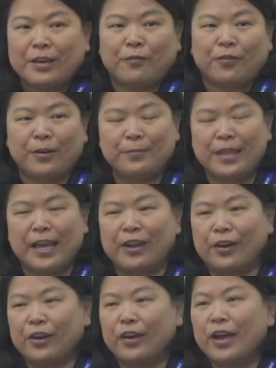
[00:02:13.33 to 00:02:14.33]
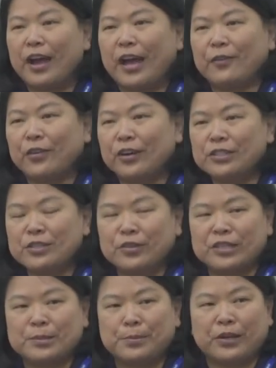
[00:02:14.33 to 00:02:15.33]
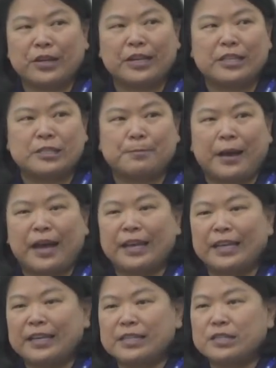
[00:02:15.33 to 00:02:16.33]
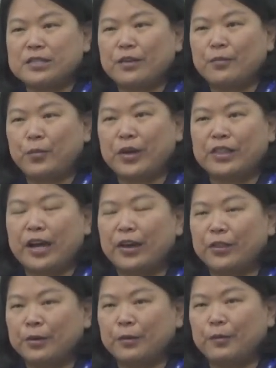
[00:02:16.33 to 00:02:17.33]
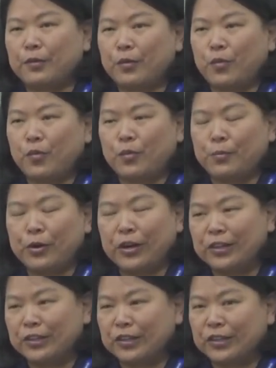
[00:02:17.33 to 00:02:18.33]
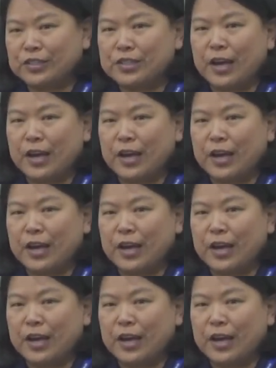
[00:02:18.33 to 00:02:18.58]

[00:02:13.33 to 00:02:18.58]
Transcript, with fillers: From there, I've also experienced bias with other partners.